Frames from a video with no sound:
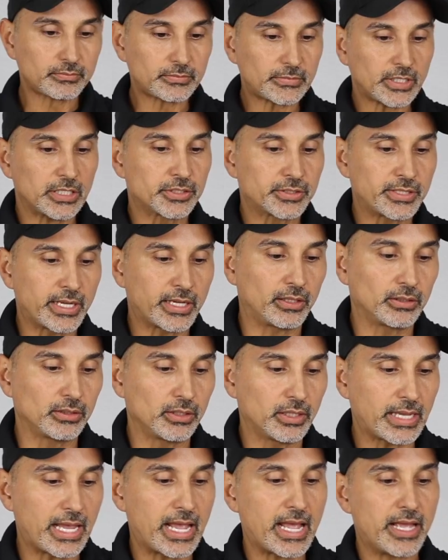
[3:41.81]
Let's take a
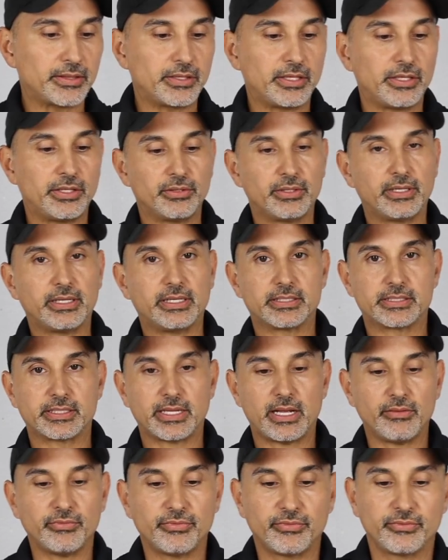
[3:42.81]
look at the unit
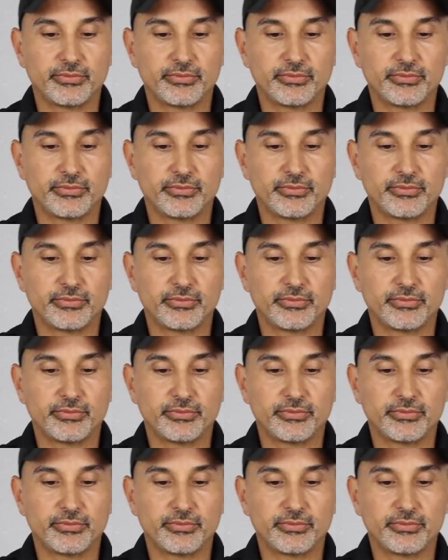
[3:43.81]
itself.